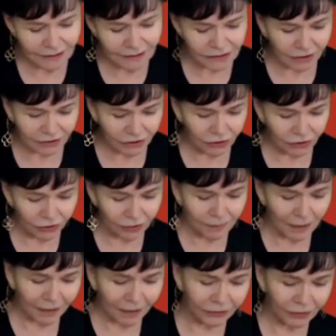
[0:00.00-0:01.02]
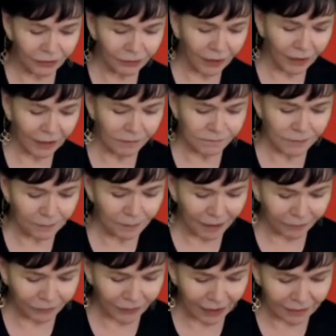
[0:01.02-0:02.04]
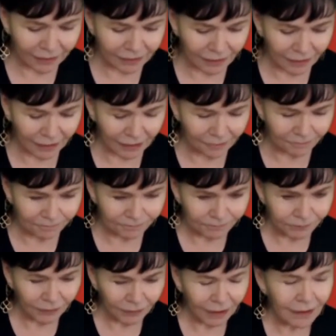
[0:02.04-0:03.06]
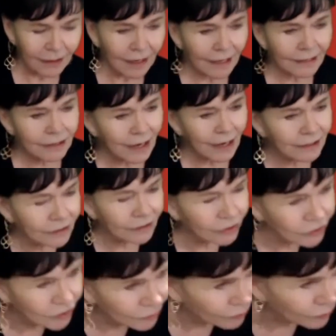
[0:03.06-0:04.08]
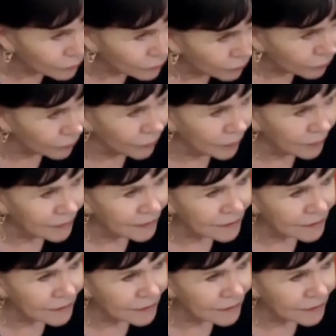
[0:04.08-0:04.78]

talk to her about it, though, right? About that. Um, and and could you re